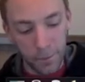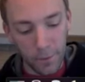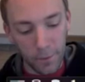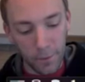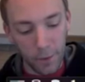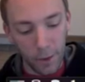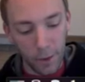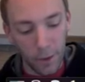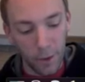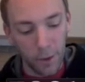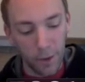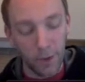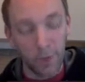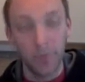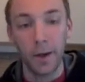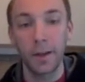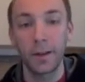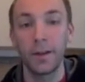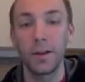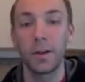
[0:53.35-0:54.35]
in order to
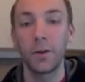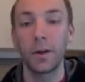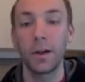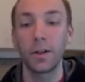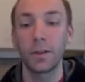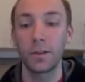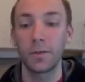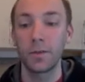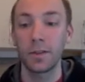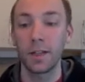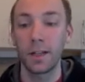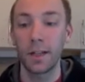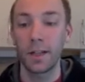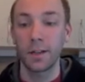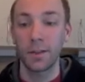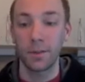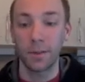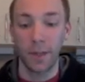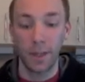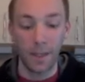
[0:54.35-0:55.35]
write the equation of a tangent
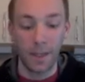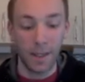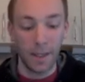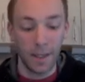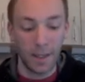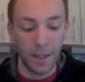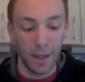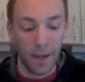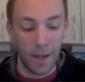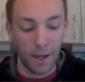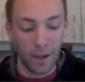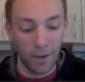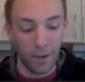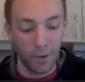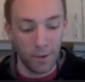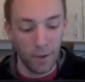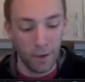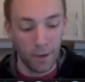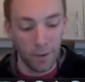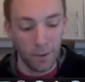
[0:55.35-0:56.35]
line, I need an x
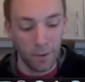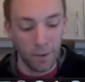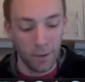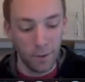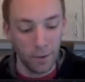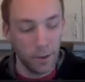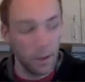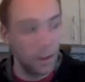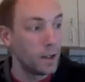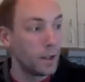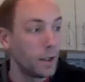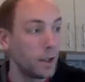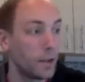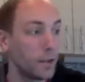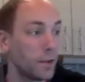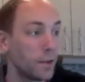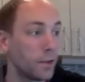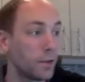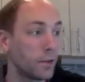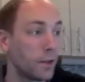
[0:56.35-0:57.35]
value. In
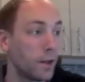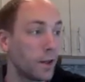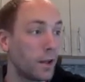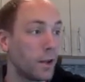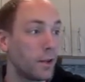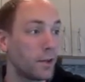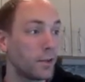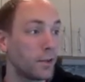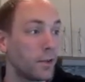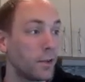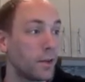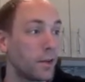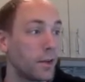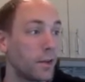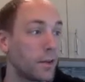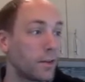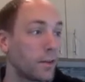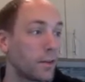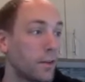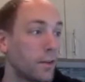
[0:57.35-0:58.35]
this case,
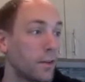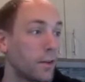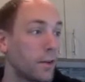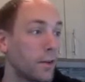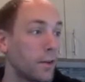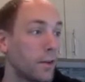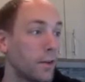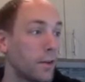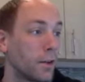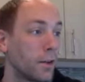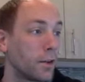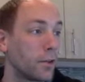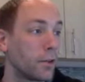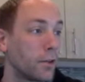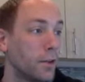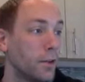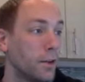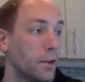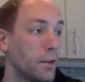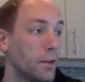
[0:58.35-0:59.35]
it's 3, I
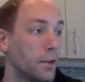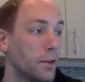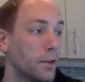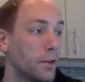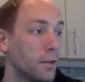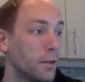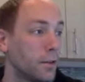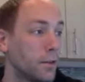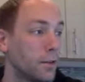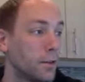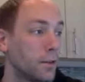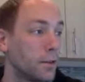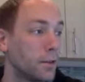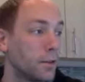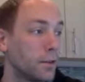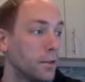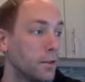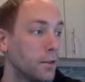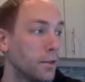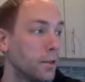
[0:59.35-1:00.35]

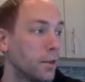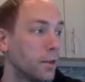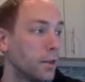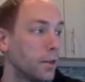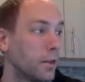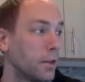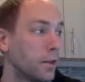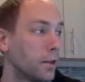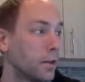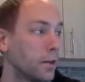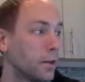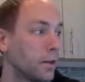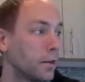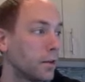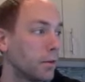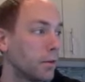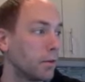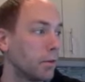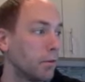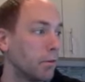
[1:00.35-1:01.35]
think.
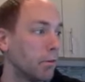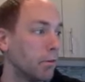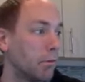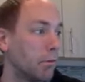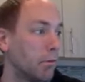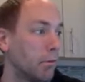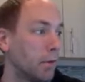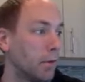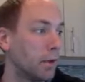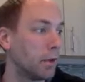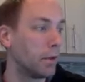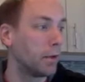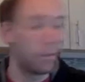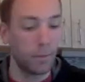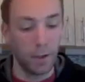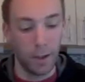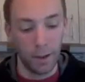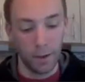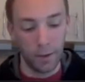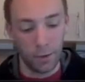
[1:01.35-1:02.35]
Yep,
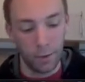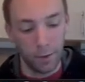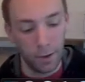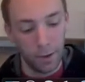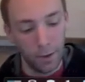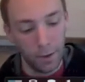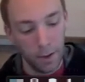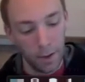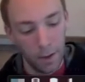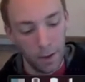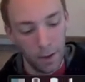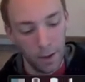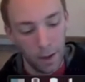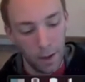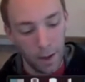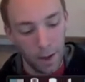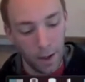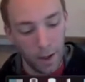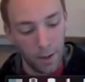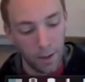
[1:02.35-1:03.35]
at 3.
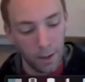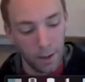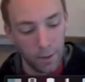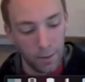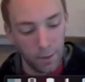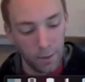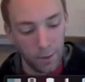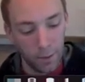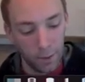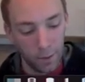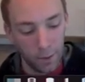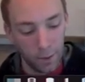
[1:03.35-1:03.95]
And then what we're going to